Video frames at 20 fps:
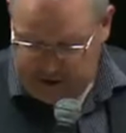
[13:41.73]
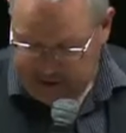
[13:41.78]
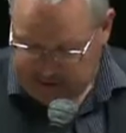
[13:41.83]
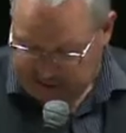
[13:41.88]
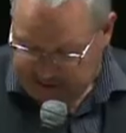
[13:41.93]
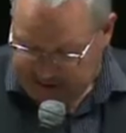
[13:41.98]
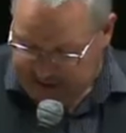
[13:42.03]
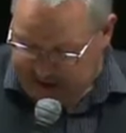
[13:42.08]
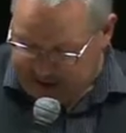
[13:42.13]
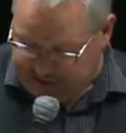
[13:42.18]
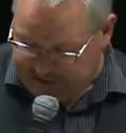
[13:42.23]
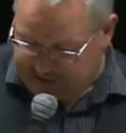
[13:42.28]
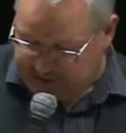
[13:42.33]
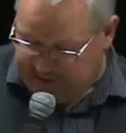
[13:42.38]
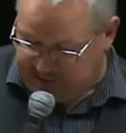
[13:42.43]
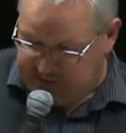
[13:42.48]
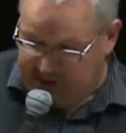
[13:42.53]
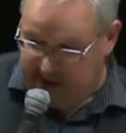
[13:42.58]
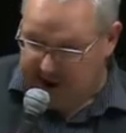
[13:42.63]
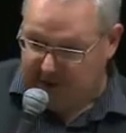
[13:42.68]
as I
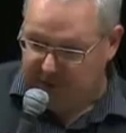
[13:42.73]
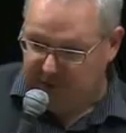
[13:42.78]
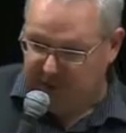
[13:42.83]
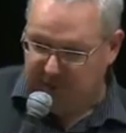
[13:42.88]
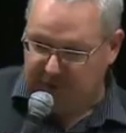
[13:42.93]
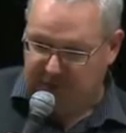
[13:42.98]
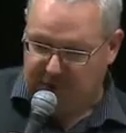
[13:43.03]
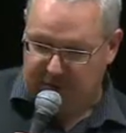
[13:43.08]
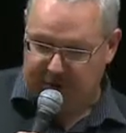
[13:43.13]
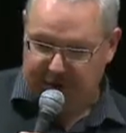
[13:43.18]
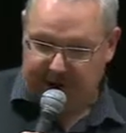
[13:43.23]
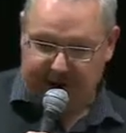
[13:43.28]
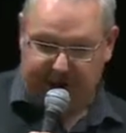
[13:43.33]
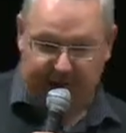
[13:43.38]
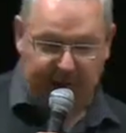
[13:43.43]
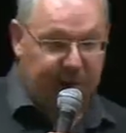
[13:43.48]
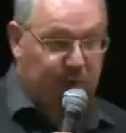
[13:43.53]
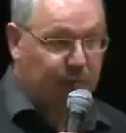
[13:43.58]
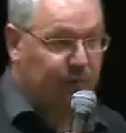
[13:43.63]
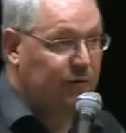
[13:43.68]
said, was already
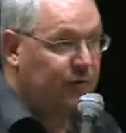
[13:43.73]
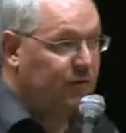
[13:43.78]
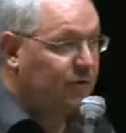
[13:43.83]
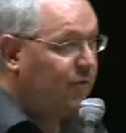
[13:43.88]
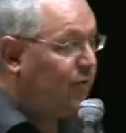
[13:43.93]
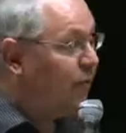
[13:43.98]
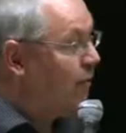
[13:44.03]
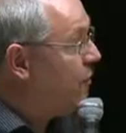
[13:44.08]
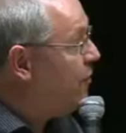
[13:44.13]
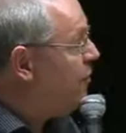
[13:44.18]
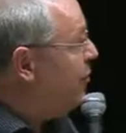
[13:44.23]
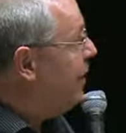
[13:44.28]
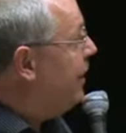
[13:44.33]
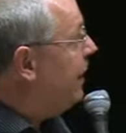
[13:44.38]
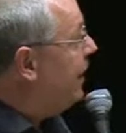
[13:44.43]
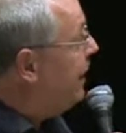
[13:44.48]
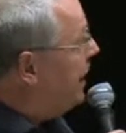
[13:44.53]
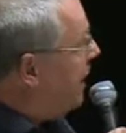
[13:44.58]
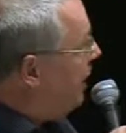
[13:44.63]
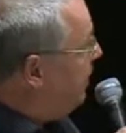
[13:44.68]
used for
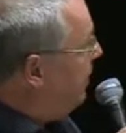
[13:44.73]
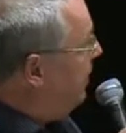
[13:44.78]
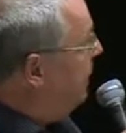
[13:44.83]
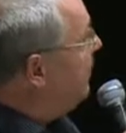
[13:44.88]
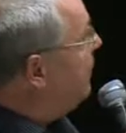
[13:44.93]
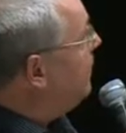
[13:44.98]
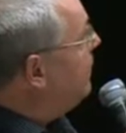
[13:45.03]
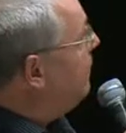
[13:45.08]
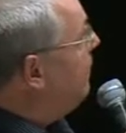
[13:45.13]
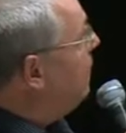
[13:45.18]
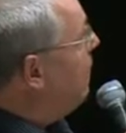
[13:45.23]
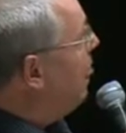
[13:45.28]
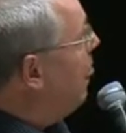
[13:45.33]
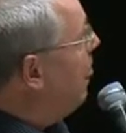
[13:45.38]
treating diabetes.